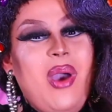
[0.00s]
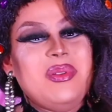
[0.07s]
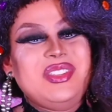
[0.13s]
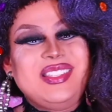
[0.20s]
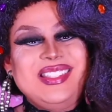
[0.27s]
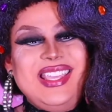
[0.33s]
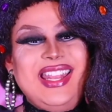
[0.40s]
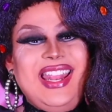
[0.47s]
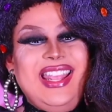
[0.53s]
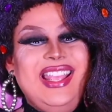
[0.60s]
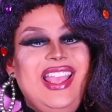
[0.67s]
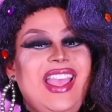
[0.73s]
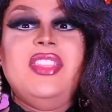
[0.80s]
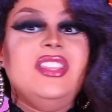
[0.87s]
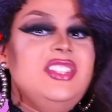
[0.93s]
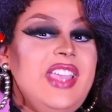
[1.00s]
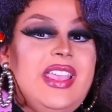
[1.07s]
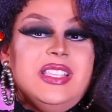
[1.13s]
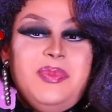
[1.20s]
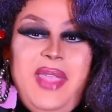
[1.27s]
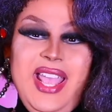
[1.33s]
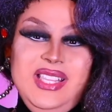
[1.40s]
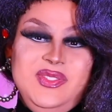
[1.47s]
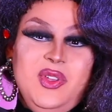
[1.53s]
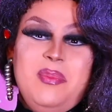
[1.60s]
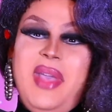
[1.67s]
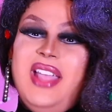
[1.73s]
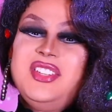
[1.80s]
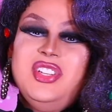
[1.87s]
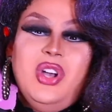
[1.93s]
No, just kidding. The Jaymes Mansfield
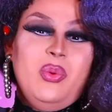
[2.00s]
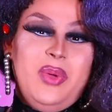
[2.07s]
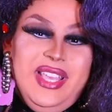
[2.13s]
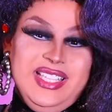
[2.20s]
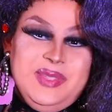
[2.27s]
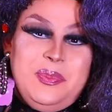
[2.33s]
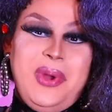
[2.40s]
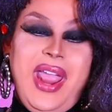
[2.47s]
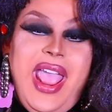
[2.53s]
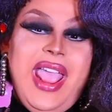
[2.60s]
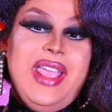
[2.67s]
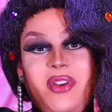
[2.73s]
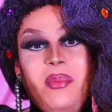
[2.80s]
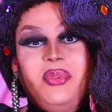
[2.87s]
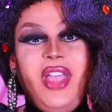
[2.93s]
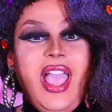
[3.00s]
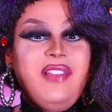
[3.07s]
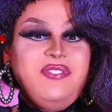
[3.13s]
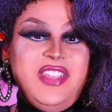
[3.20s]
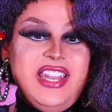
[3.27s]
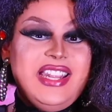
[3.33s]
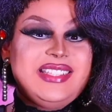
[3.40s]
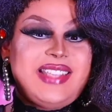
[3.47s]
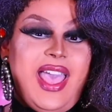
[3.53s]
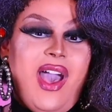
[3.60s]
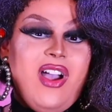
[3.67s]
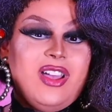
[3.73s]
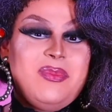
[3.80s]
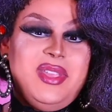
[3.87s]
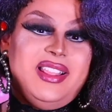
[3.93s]
Magical Wig Spray from Black Phoenix
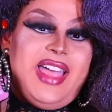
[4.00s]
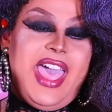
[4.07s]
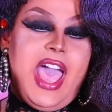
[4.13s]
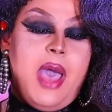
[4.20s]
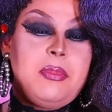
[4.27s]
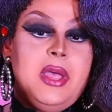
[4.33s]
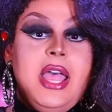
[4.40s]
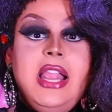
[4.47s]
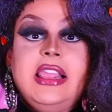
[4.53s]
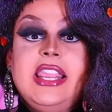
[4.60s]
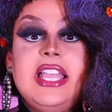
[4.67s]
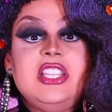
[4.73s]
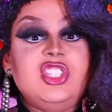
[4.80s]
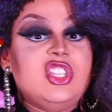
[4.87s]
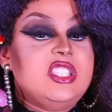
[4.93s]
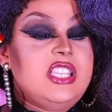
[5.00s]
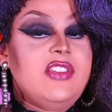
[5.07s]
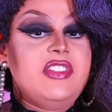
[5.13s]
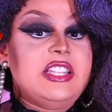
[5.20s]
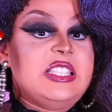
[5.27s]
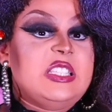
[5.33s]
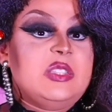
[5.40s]
Alchemy Lab. Let's just give it a